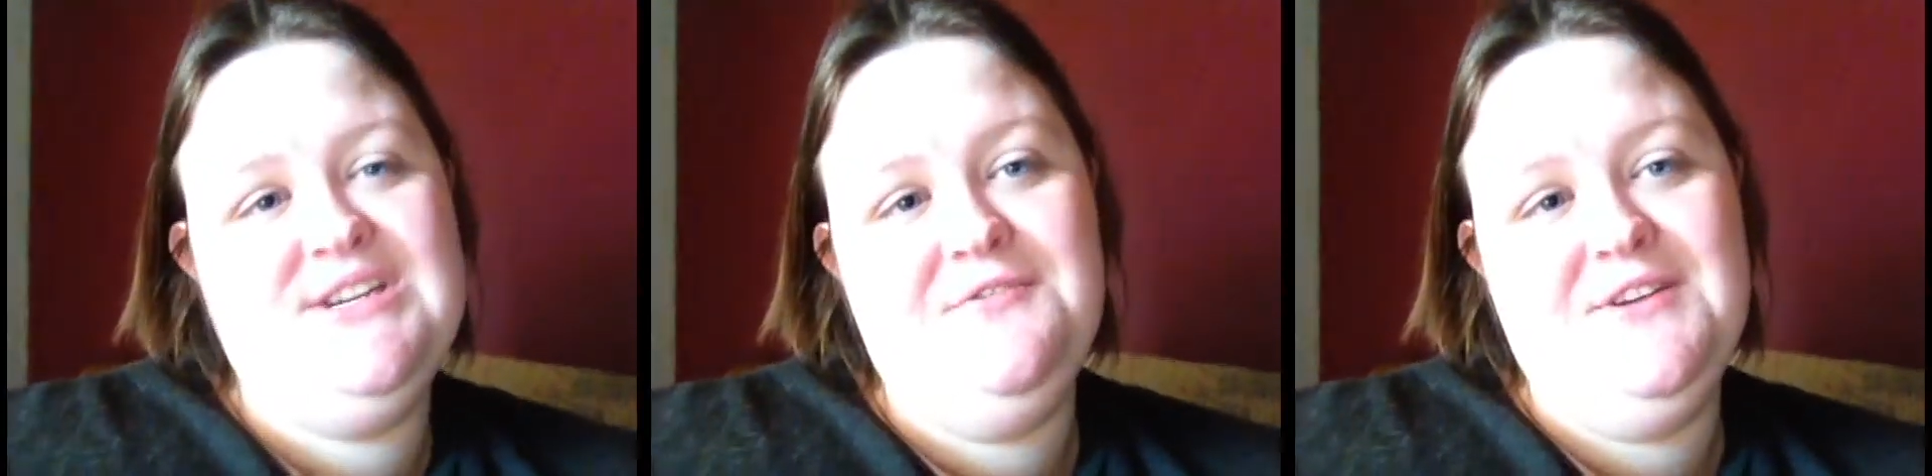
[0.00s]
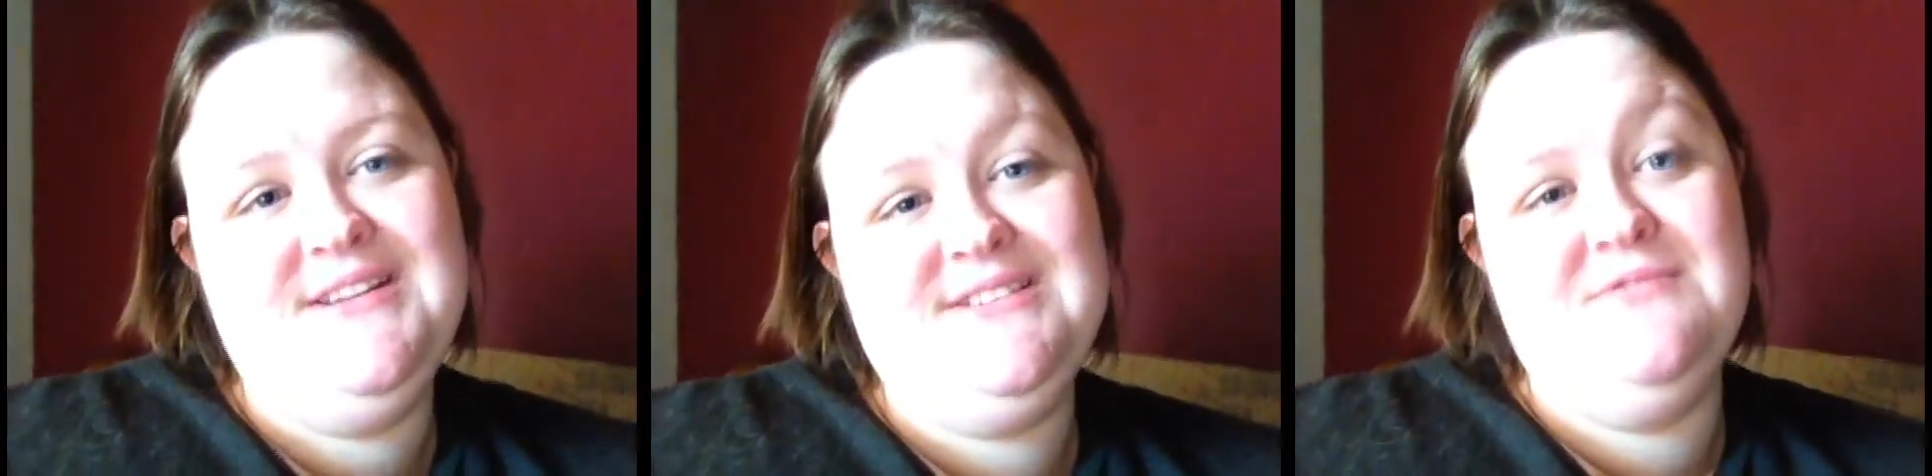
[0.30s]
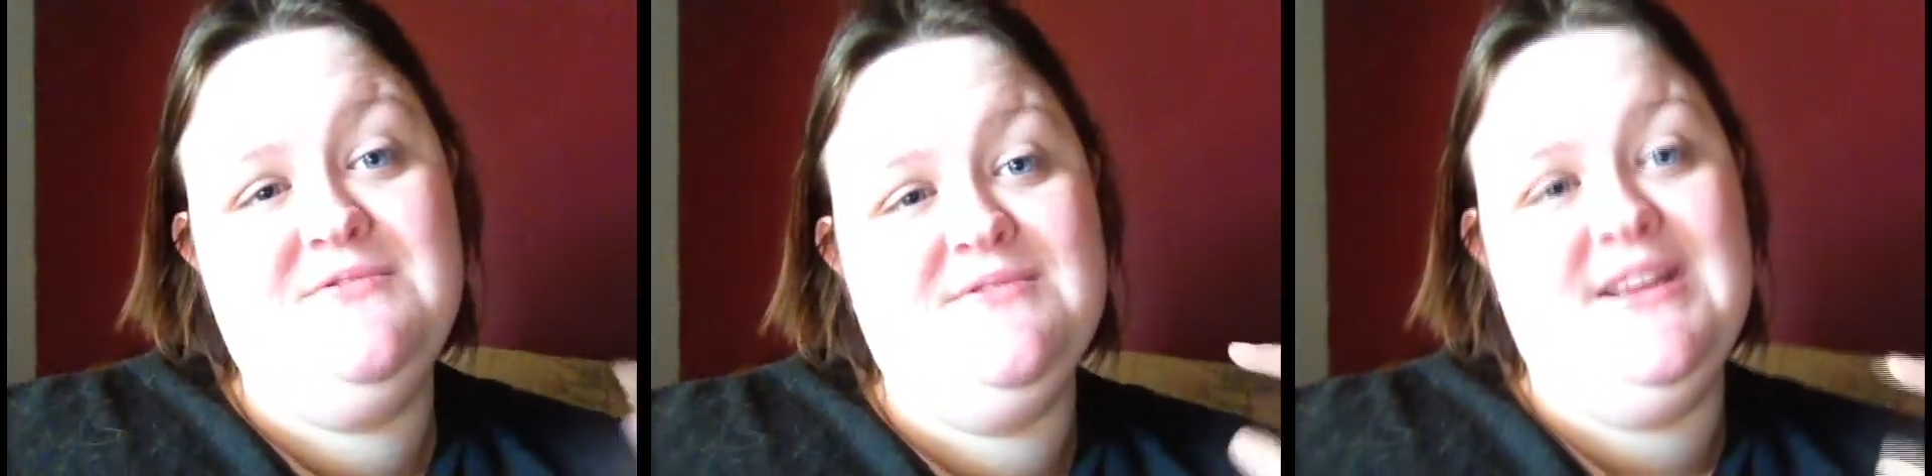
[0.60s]
and
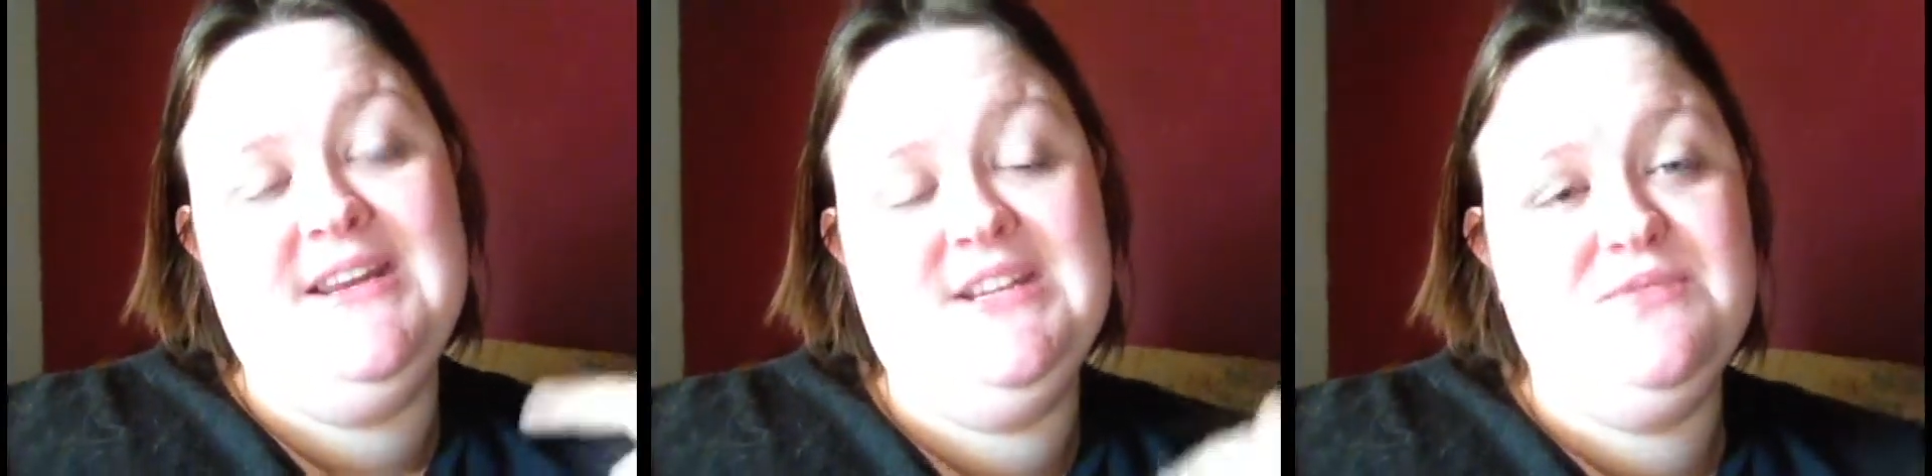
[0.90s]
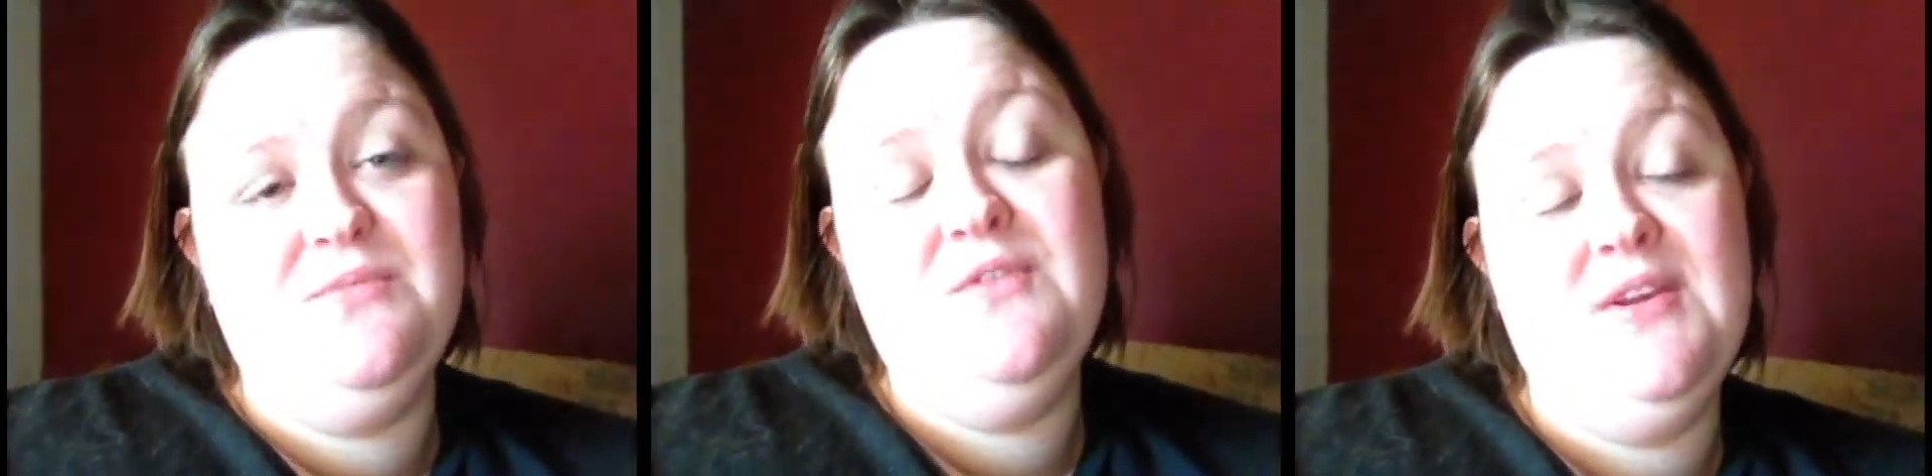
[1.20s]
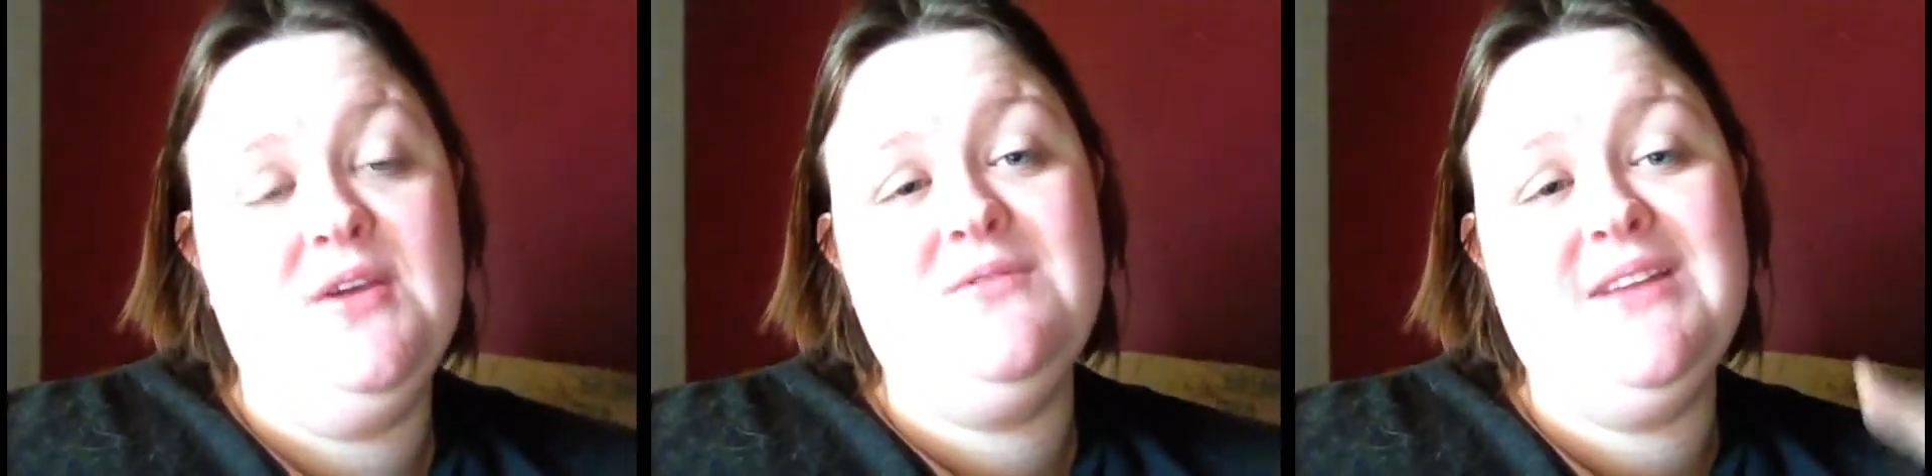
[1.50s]
each movie only
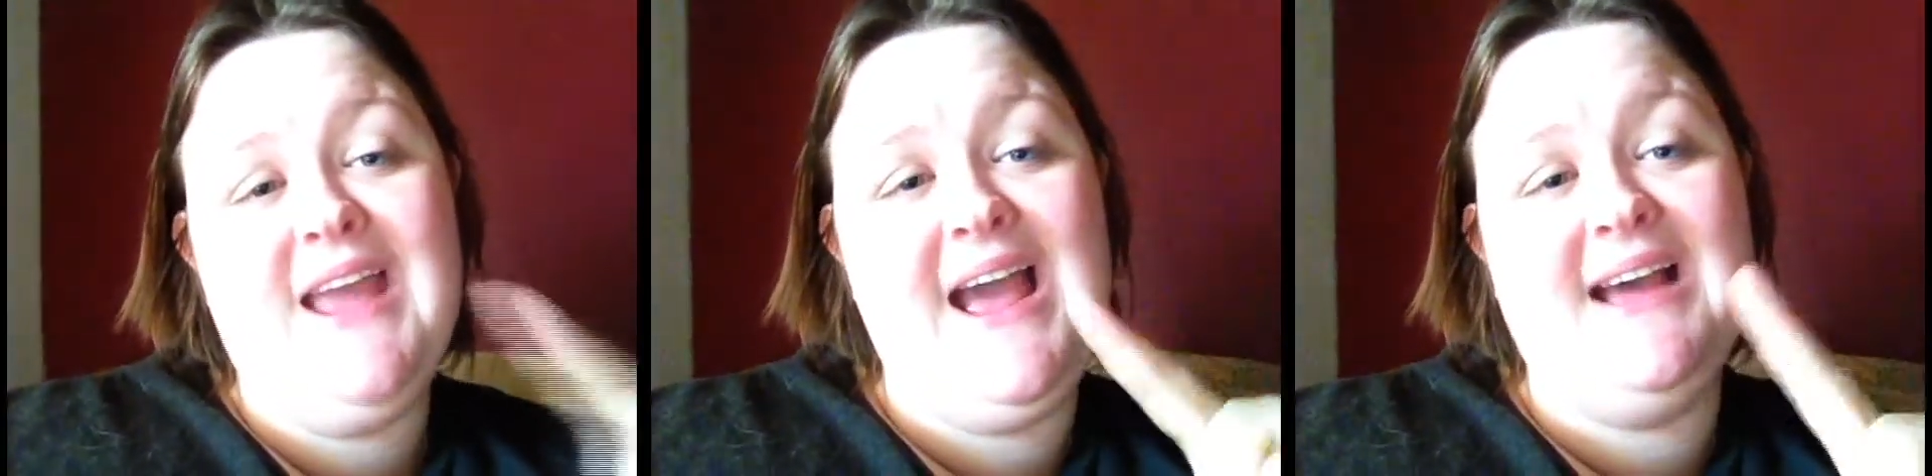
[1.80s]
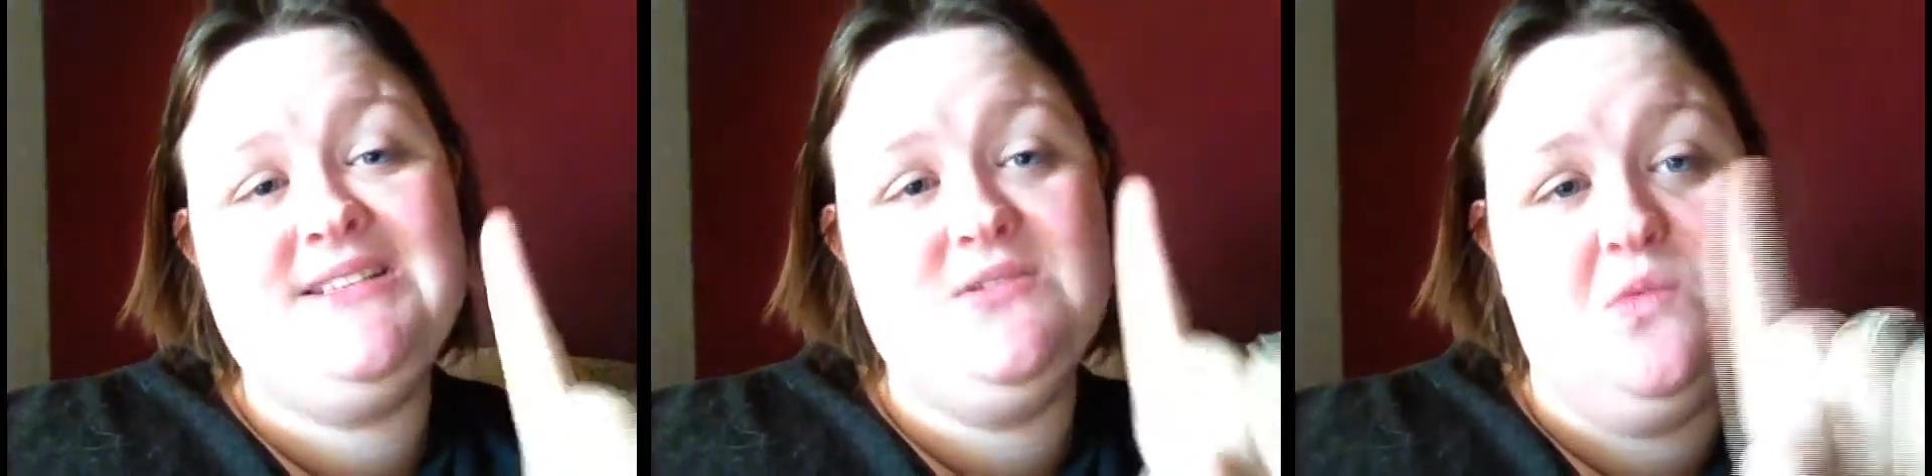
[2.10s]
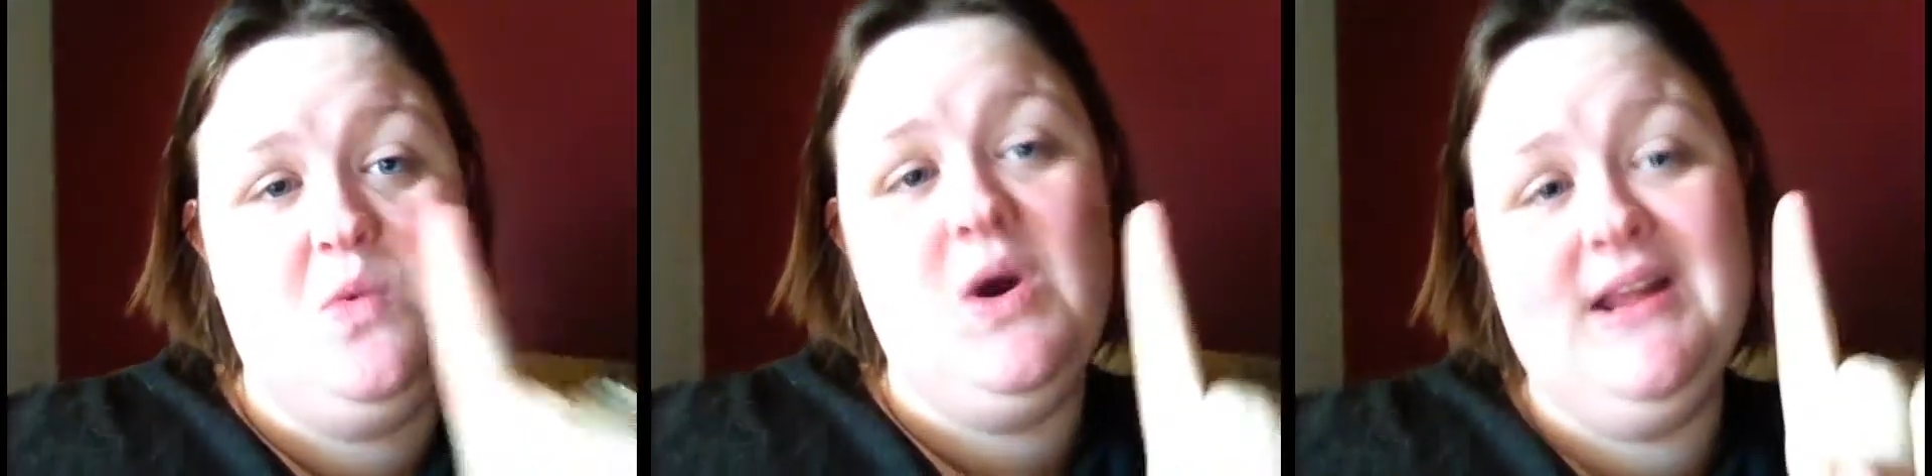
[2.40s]
has one